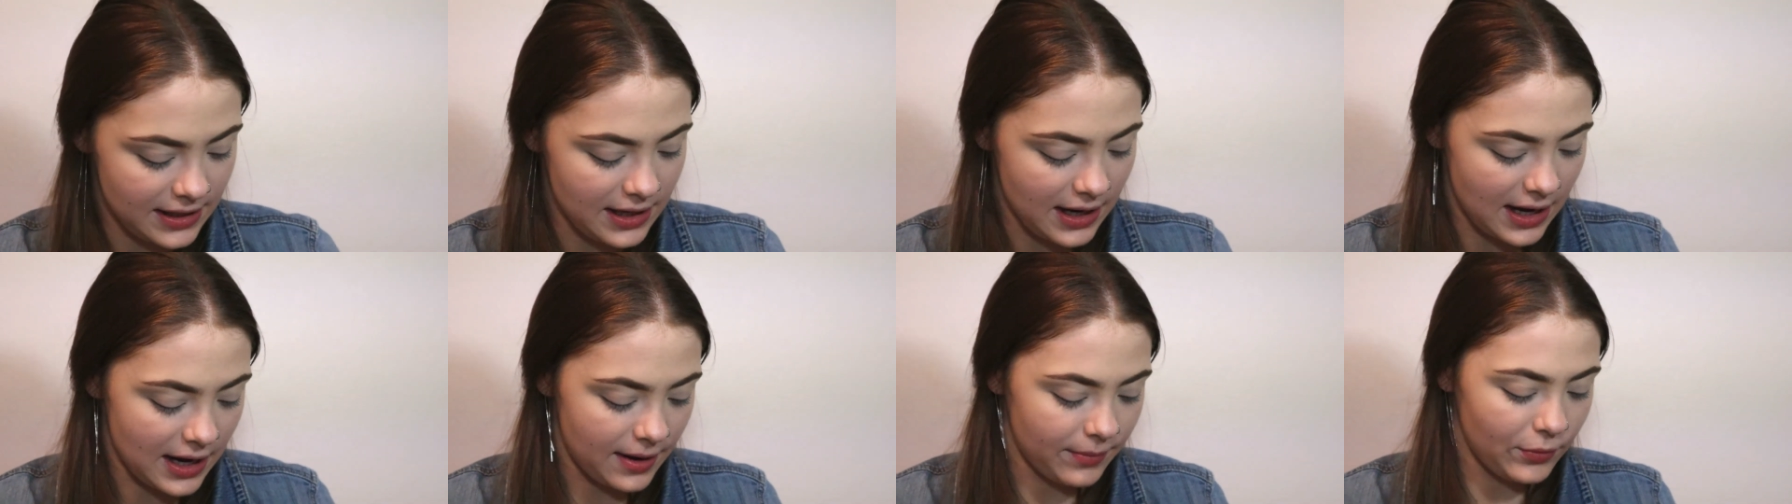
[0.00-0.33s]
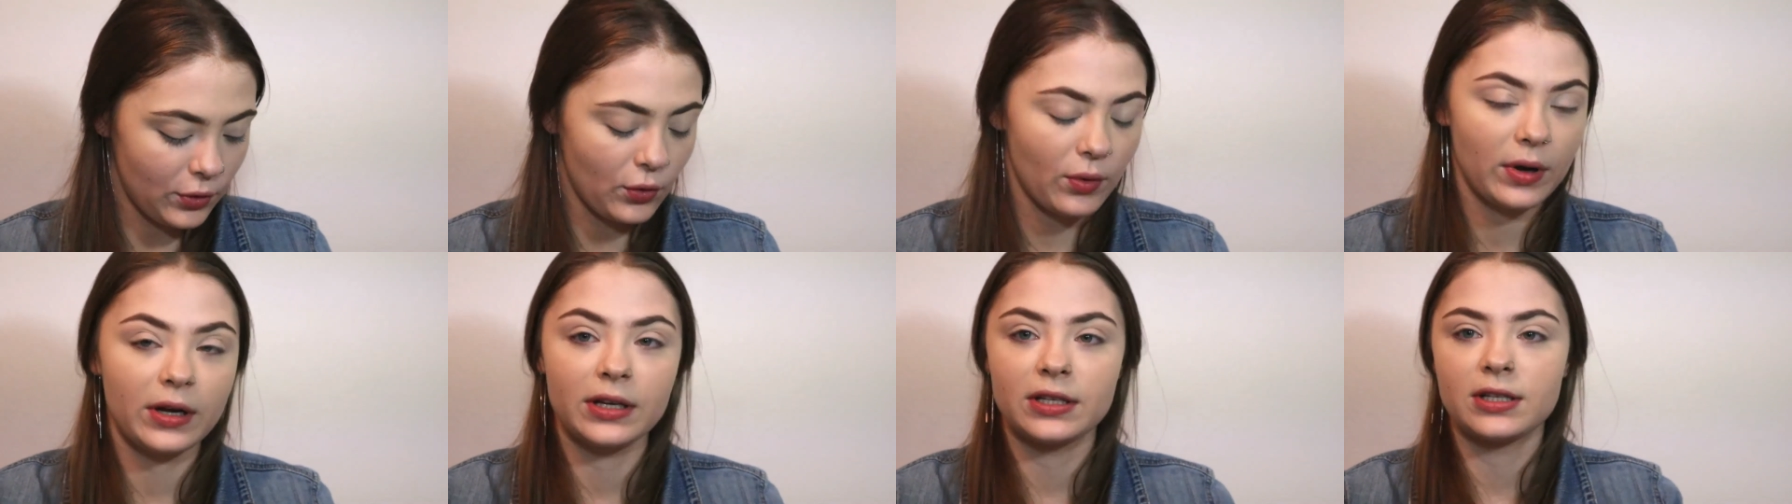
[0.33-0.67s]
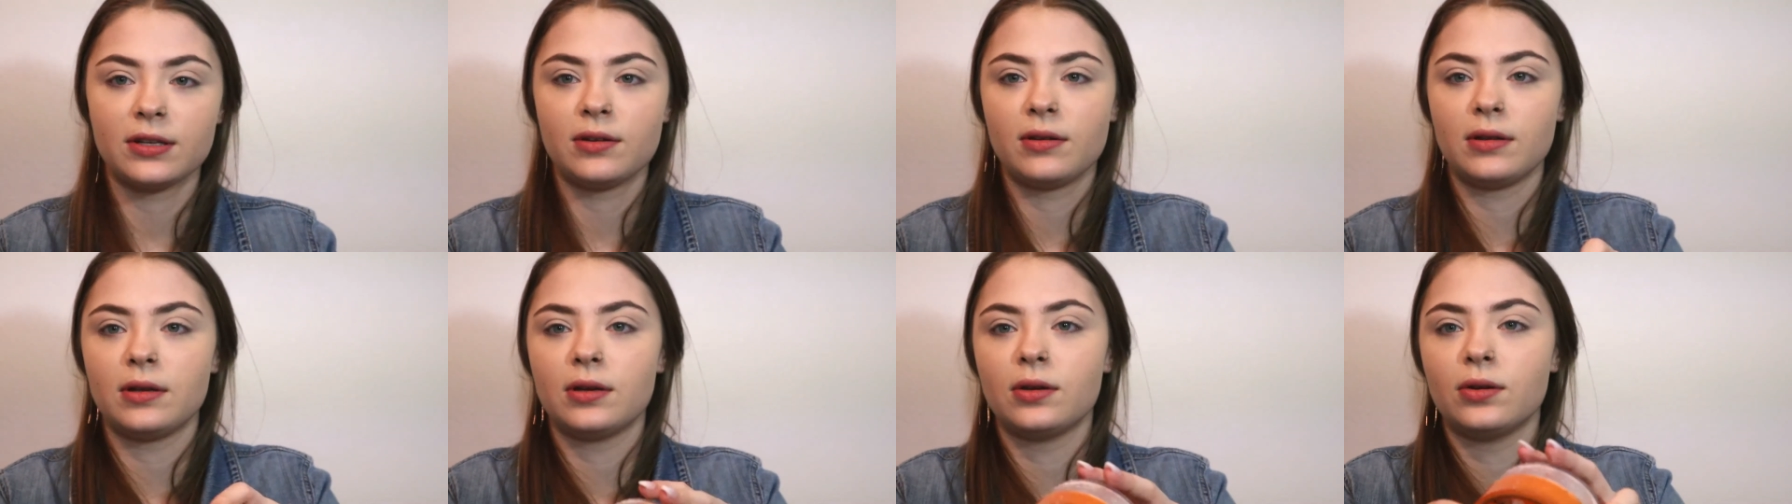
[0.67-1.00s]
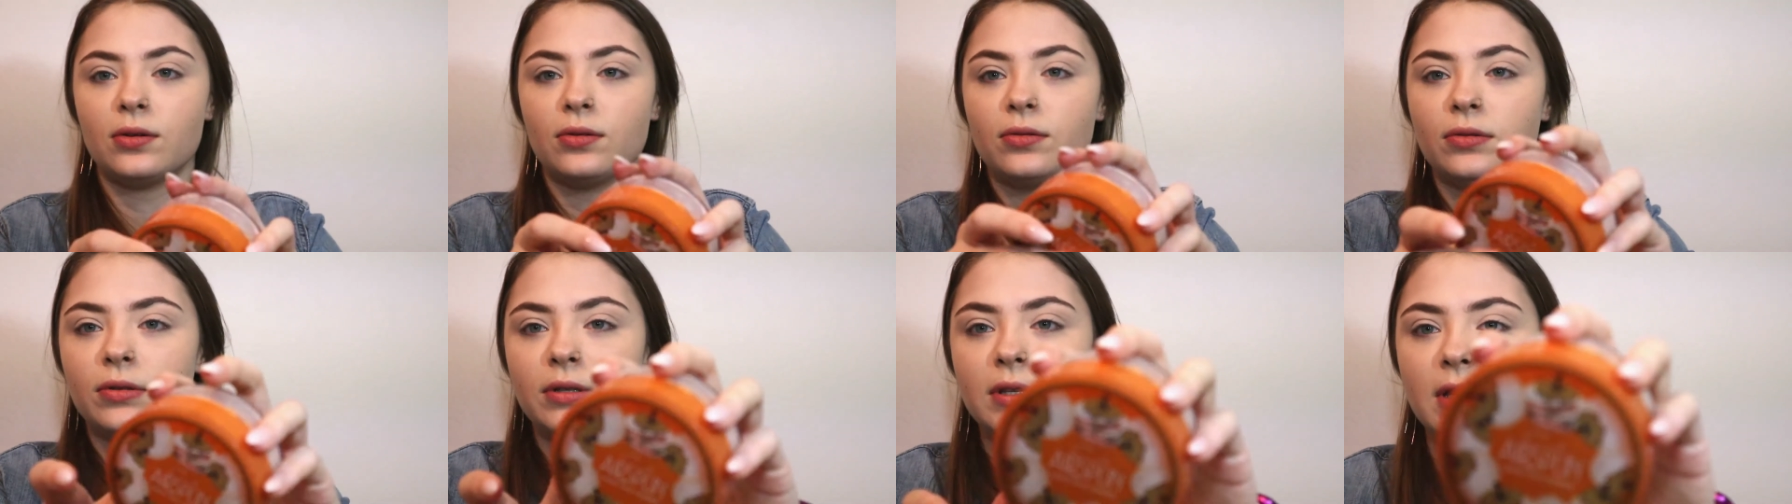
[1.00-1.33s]
I'm going to
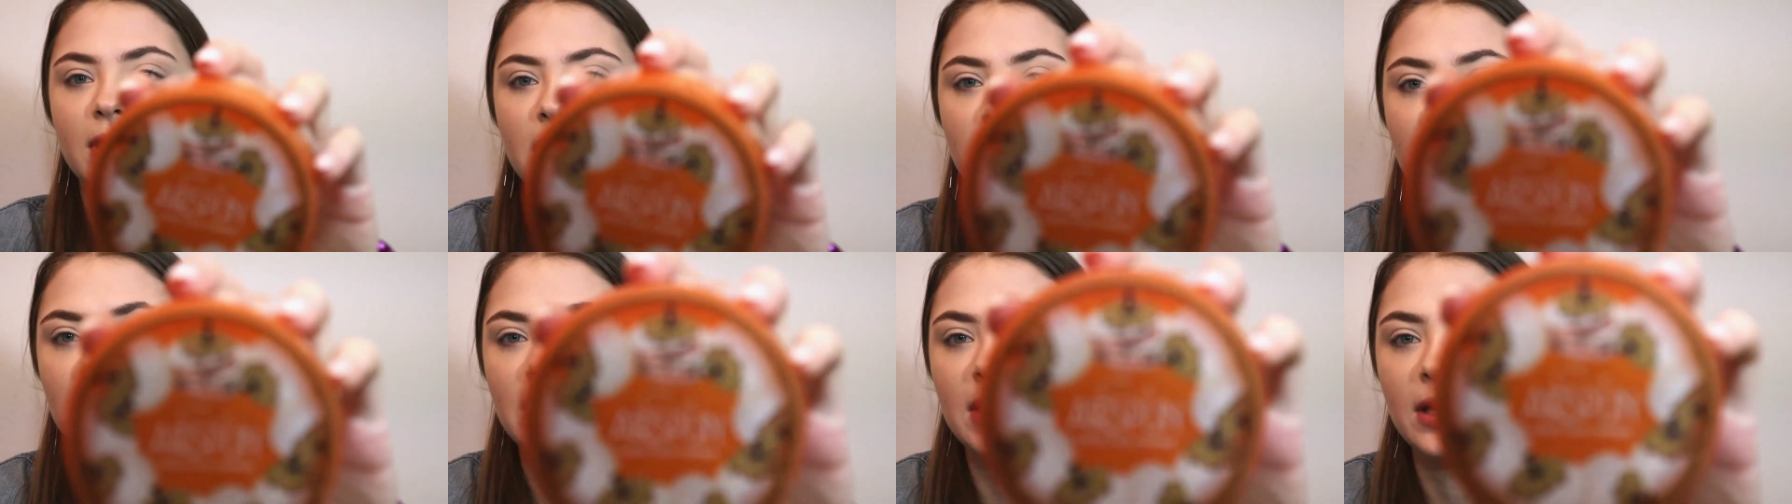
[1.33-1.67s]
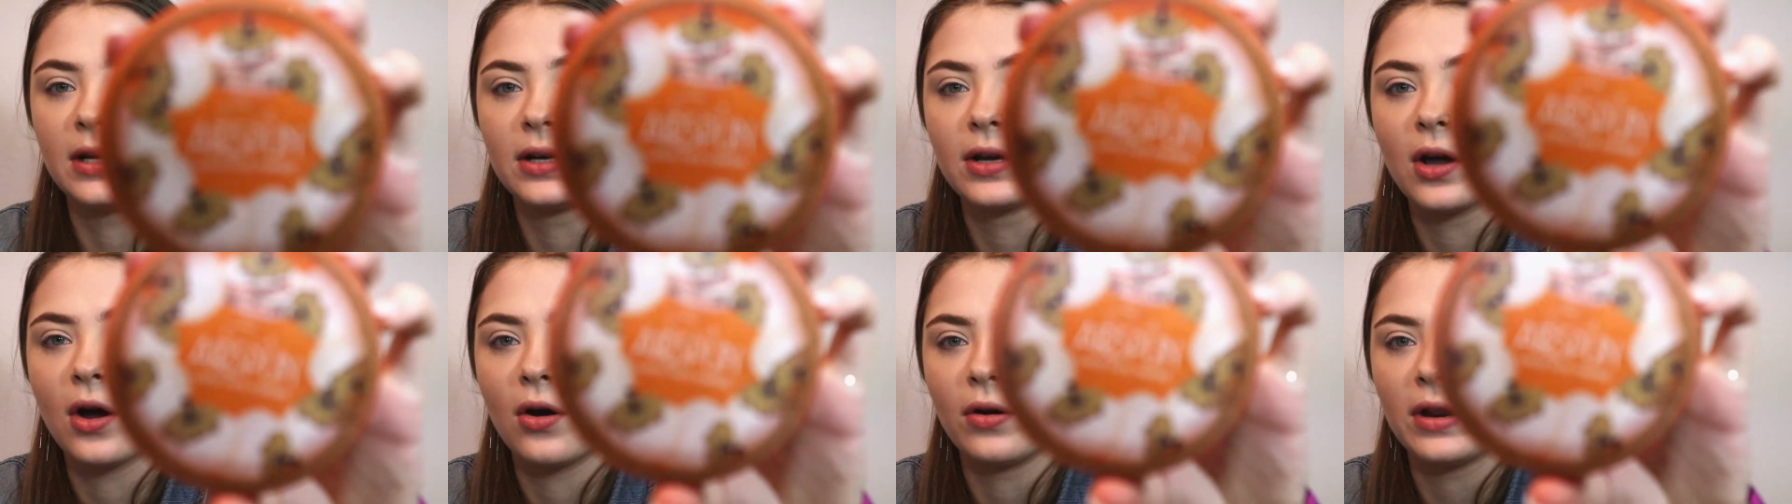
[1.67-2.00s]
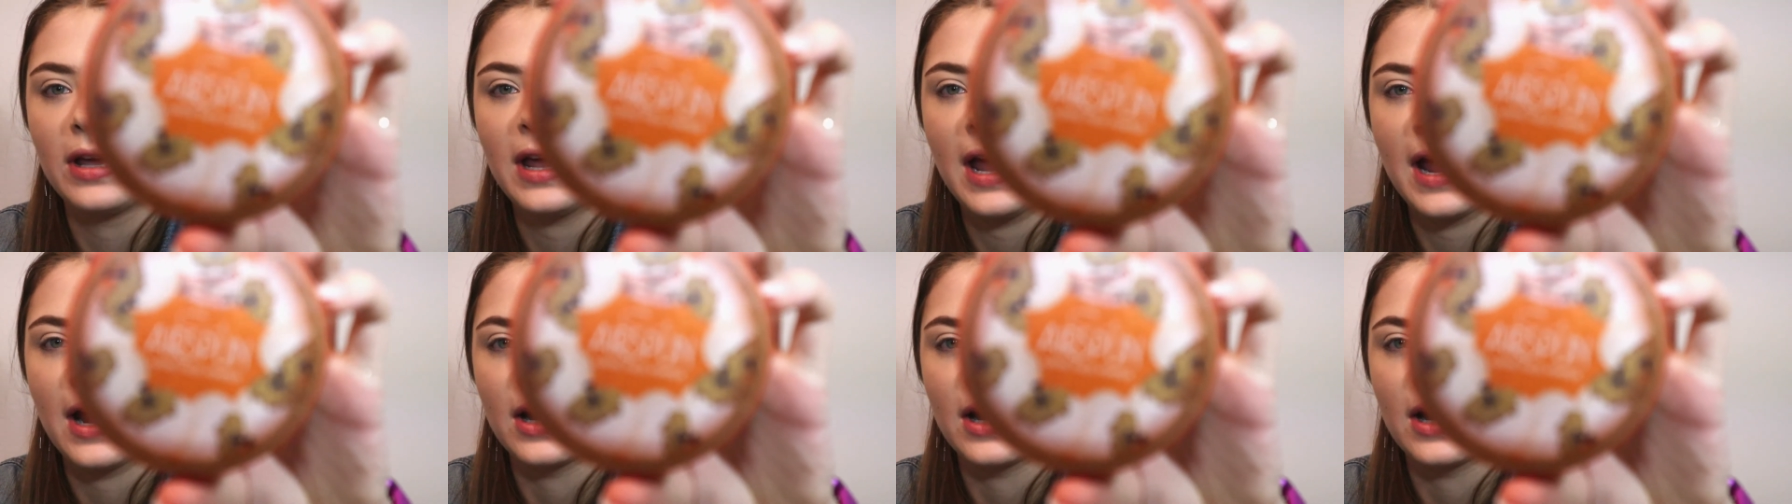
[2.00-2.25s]
use the Coty